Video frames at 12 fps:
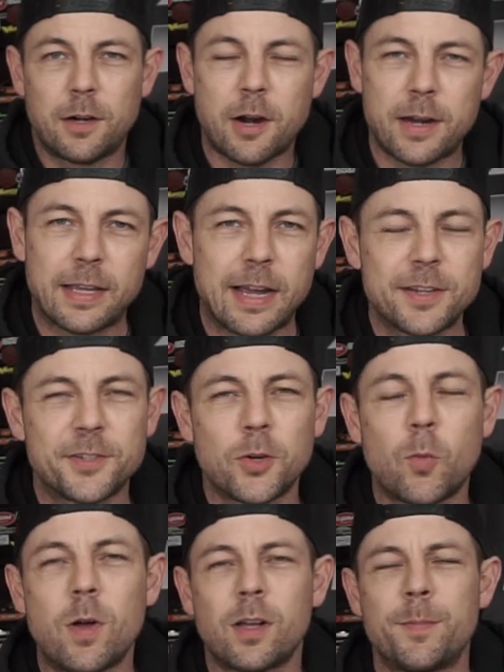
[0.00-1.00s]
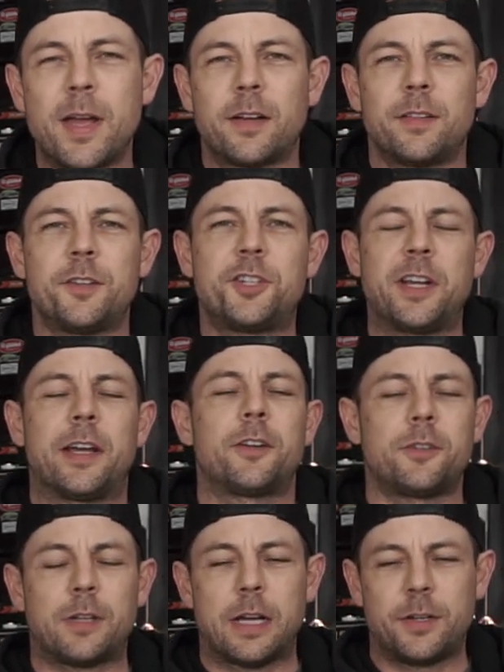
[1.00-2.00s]
Alright guys, so welcome back to the
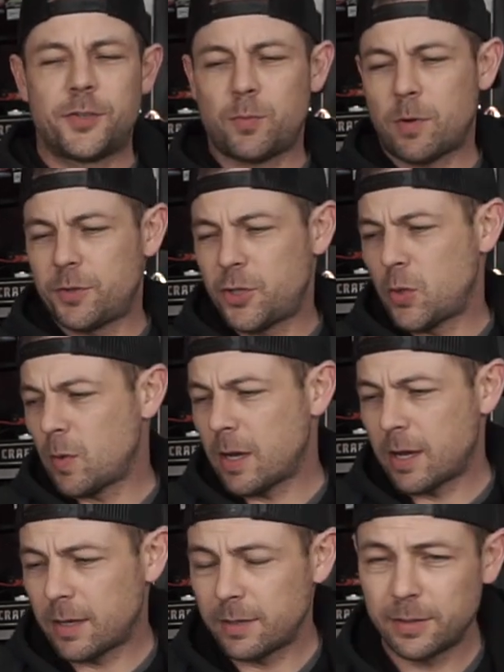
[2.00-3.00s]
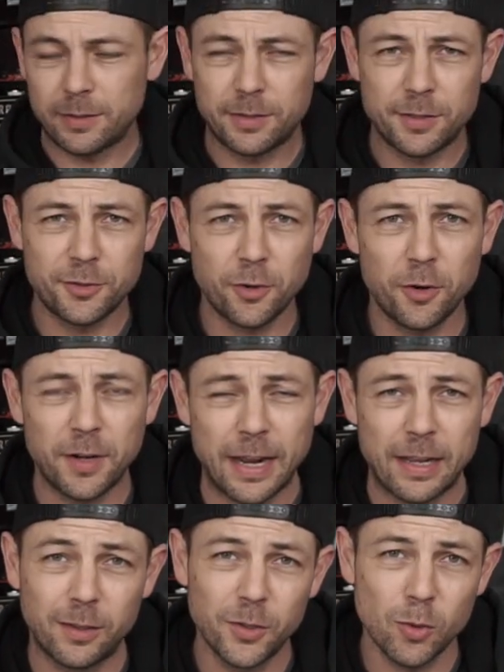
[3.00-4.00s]
channel. I just want to start
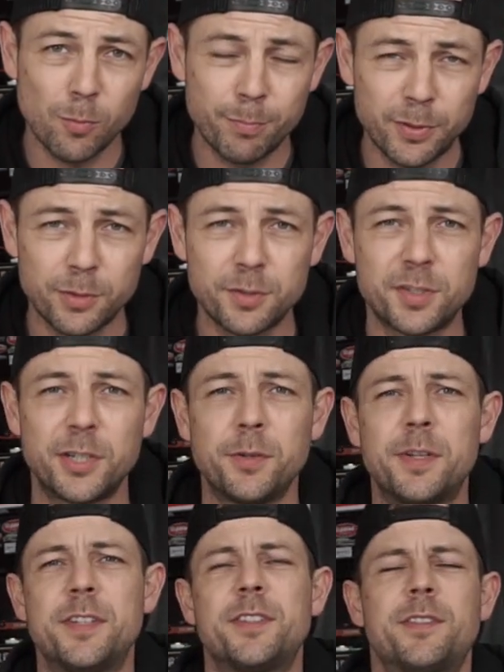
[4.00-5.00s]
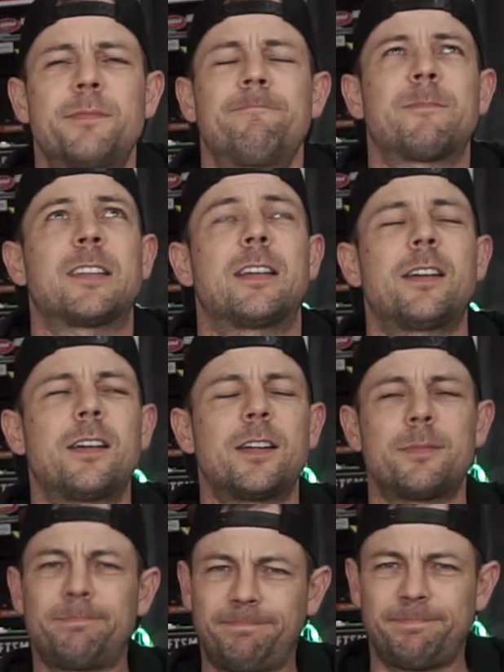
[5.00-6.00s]
a little build series,
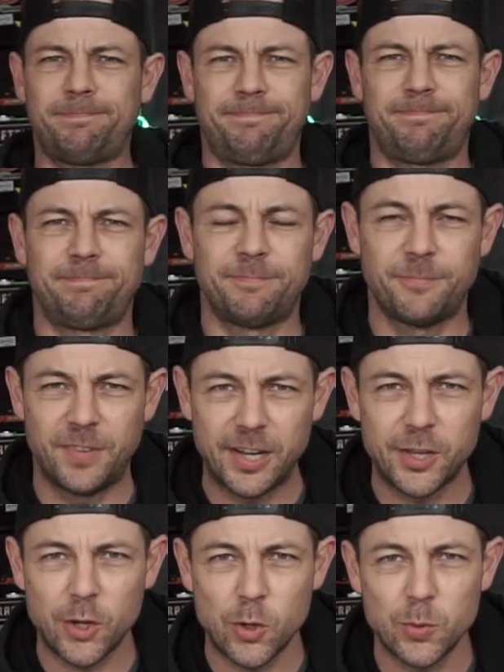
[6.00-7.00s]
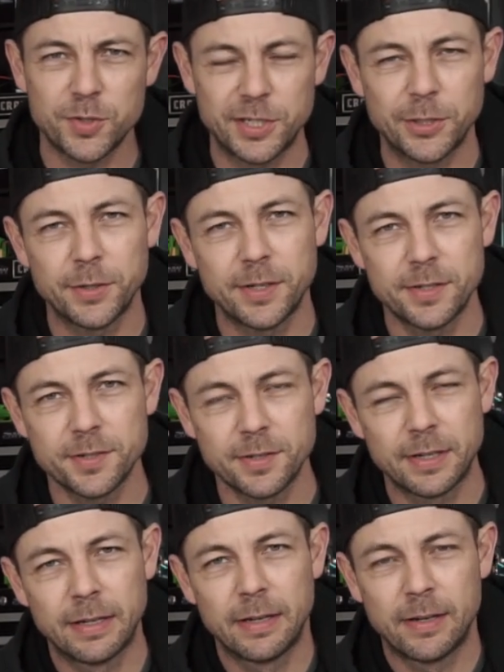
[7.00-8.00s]
video series,
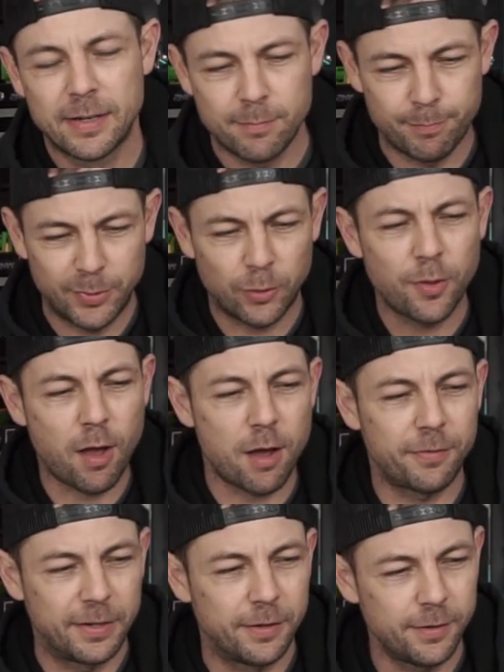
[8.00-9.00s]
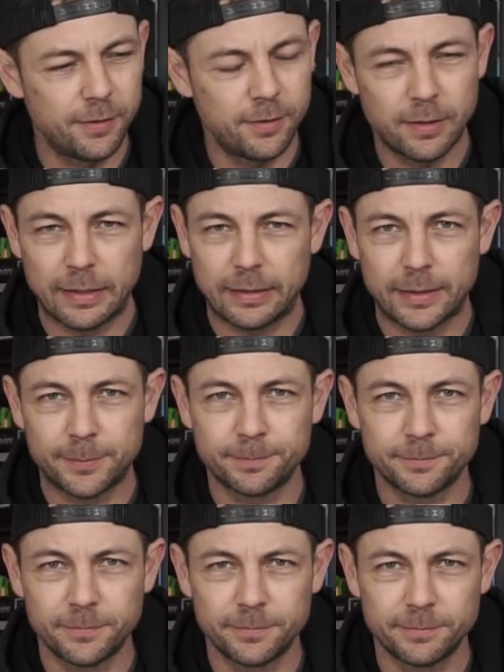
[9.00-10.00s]
build off here
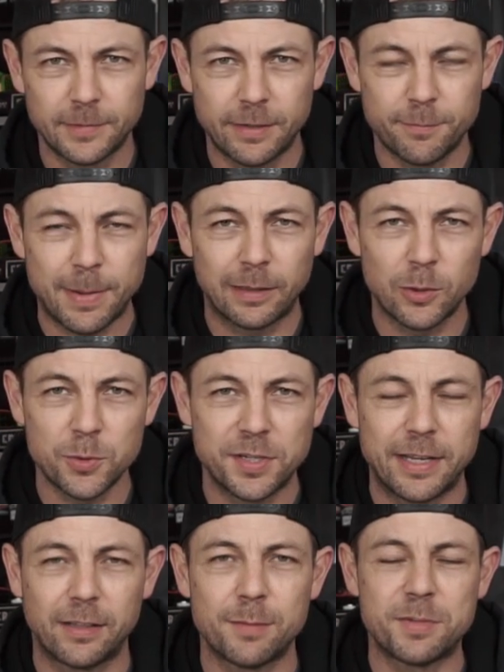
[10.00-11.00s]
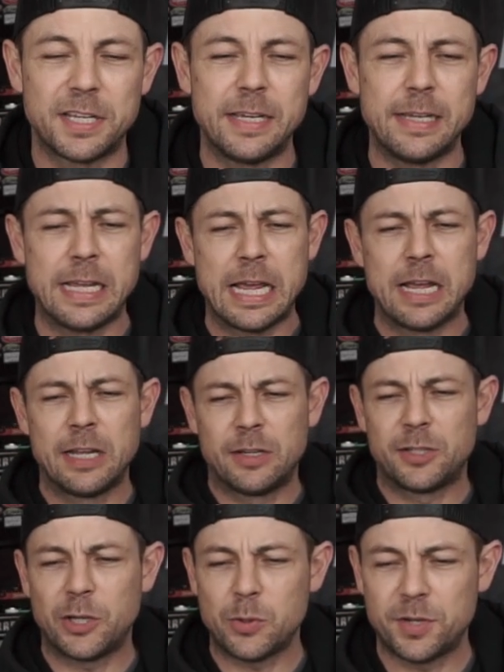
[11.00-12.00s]
of my Losi LMT.
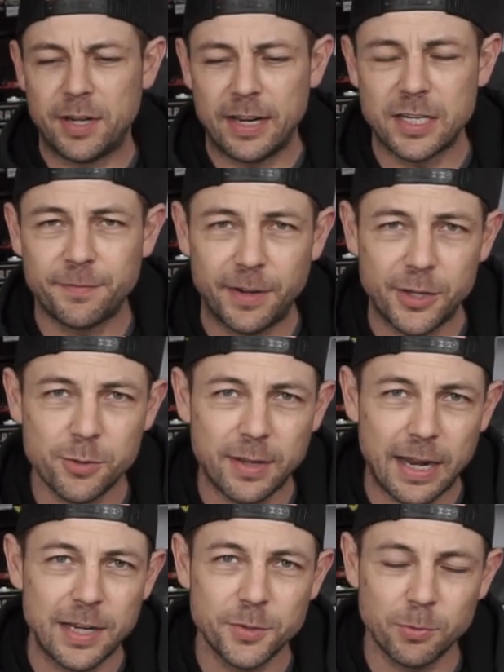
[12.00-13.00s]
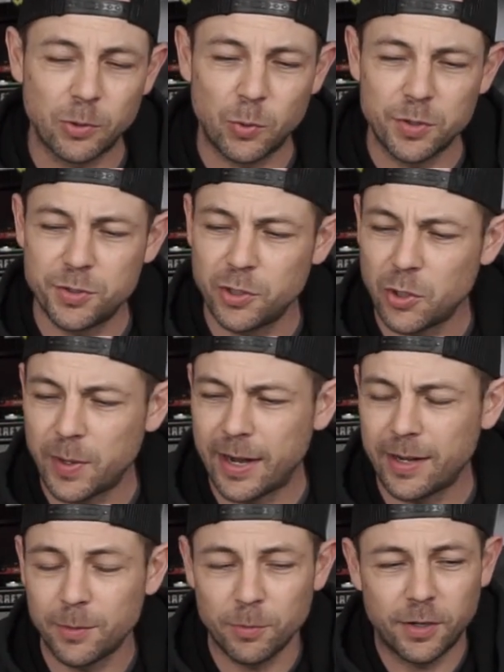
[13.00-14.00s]
So today's video guys, we're going to go
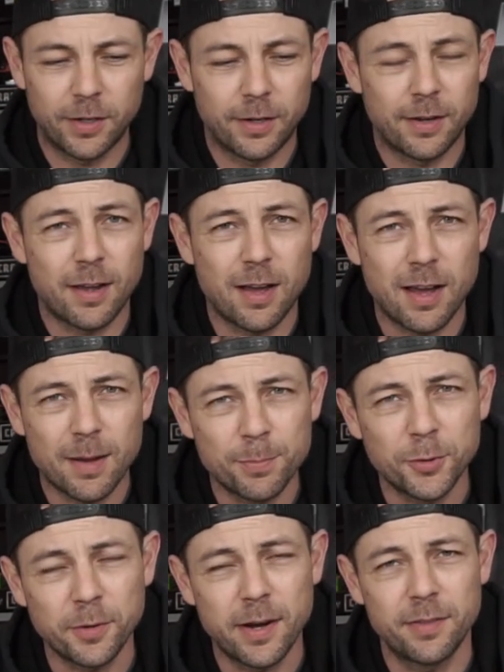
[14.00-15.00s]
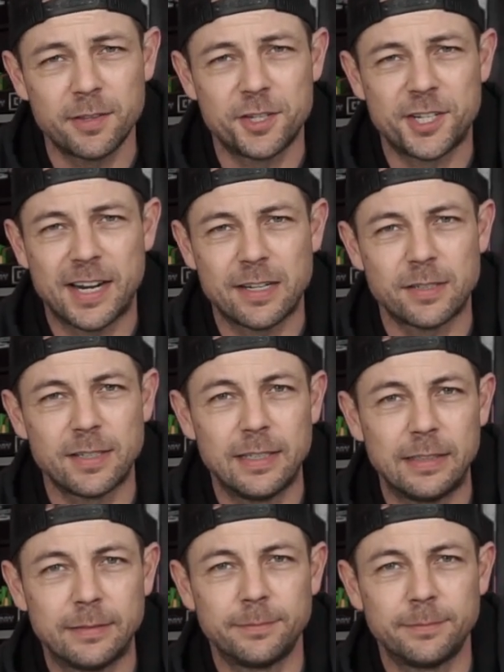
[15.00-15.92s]
ahead and we're going to upgrade the chassis.